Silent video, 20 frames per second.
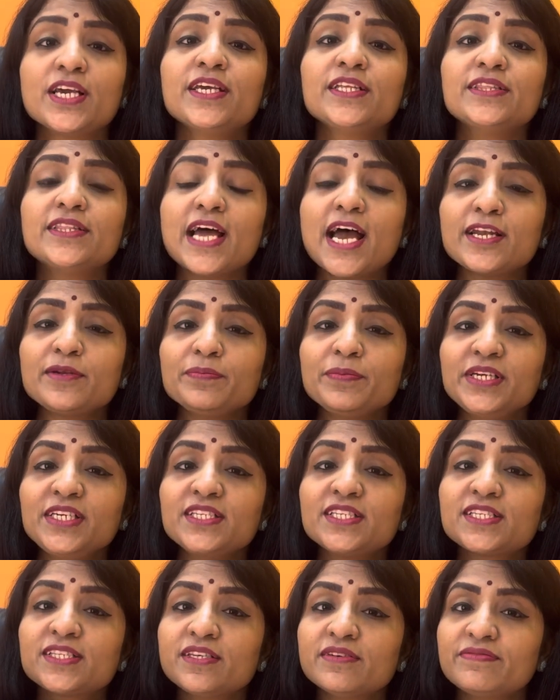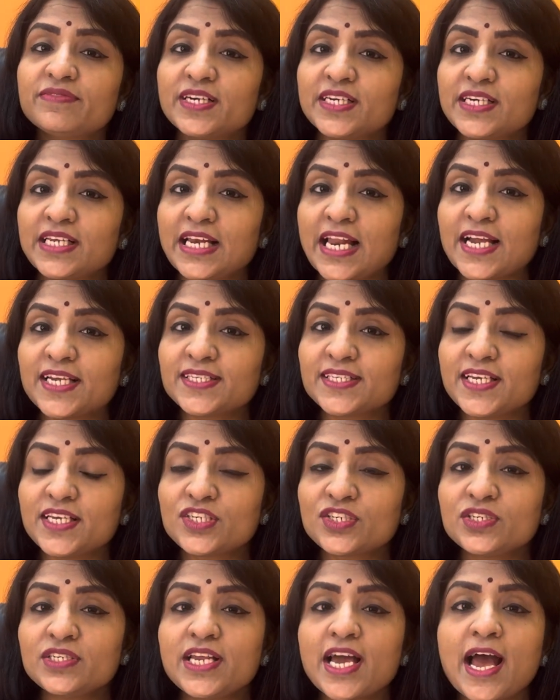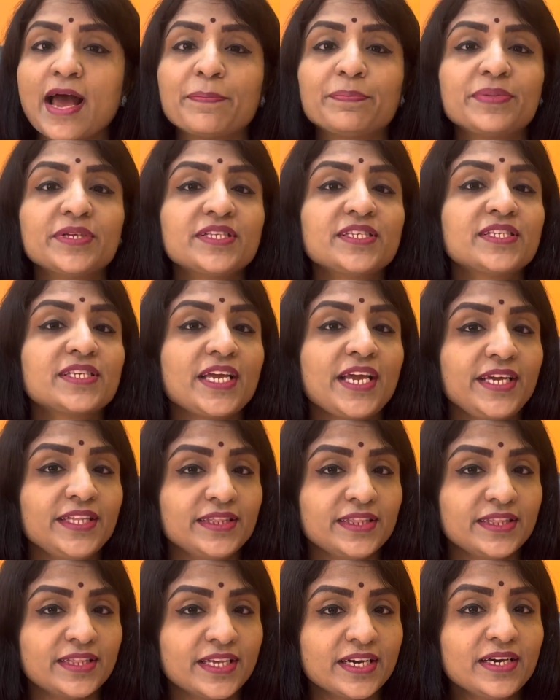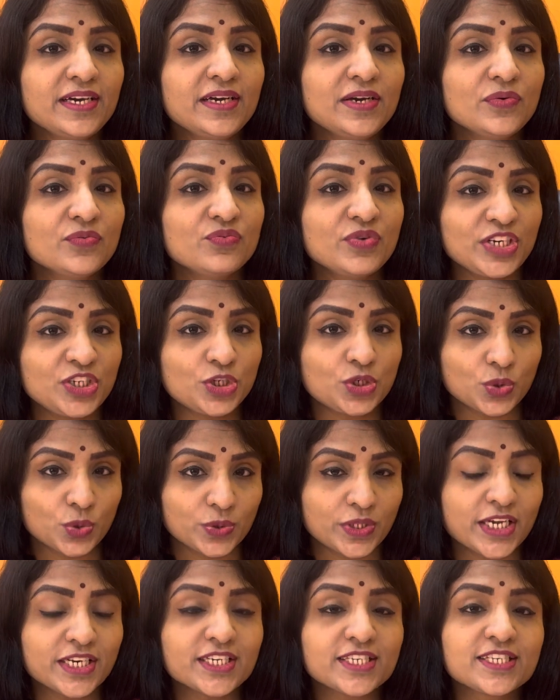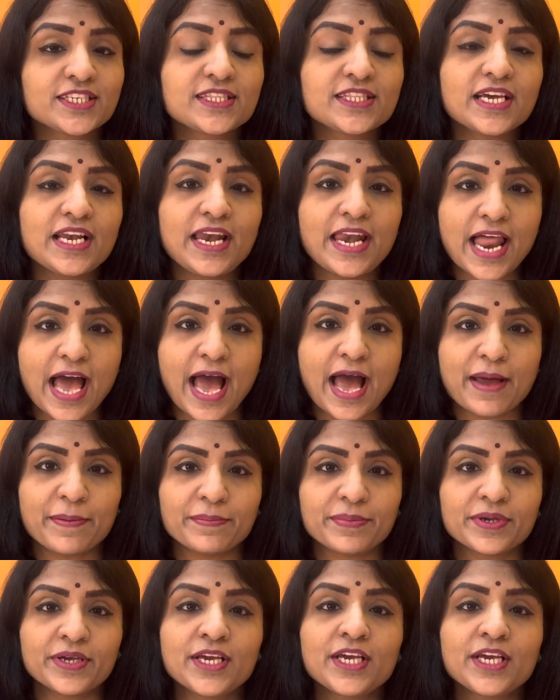that means the fertilization happens in the vitro, that is in the lab.